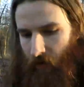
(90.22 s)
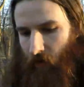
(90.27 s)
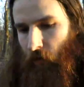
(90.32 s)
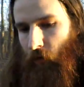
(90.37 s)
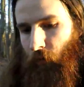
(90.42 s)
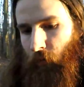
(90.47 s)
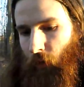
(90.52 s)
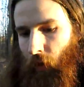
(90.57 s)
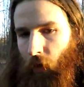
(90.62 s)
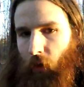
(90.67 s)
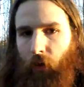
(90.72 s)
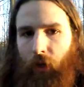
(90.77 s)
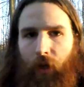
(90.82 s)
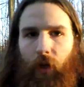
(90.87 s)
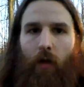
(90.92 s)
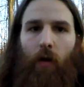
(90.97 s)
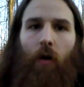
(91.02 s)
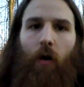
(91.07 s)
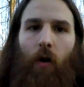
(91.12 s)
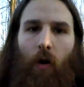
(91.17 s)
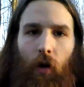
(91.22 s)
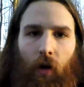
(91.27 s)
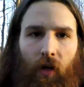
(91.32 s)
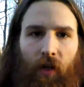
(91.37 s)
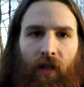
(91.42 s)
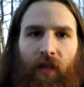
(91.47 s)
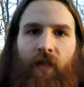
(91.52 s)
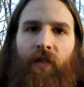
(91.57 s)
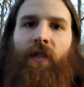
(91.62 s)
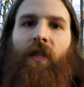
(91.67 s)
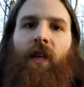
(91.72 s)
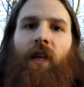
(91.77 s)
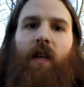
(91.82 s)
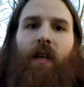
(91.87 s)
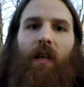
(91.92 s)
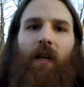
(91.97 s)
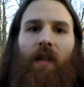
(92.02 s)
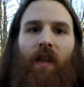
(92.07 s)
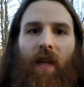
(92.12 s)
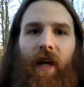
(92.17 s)
grow your organs,
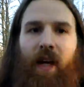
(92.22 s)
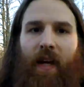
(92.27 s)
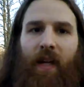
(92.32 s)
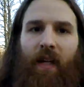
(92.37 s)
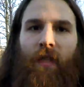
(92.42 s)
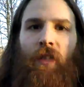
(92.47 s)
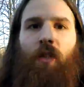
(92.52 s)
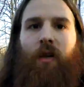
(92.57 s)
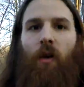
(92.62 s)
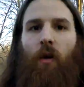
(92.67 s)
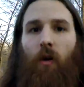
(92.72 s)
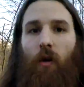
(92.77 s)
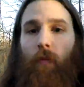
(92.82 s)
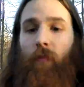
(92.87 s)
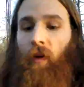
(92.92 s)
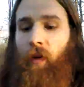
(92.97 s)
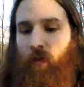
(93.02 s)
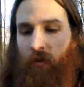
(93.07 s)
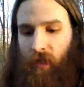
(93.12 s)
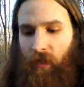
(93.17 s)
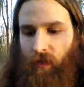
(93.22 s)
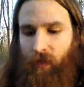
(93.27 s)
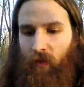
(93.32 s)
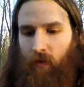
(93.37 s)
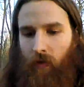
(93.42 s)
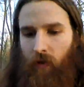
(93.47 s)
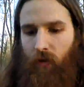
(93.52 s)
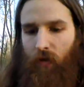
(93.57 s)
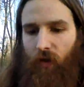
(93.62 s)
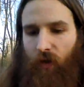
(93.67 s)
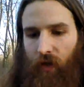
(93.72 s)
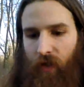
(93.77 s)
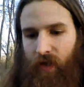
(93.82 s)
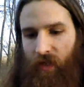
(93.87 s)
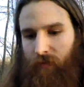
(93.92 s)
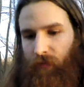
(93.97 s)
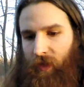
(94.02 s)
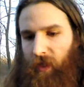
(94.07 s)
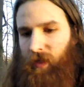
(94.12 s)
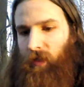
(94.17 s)
glands, hormones, and
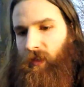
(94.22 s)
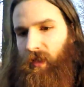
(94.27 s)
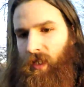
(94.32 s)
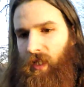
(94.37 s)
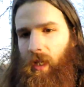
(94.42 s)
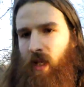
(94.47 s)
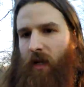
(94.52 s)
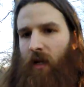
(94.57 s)
neurotransmitters,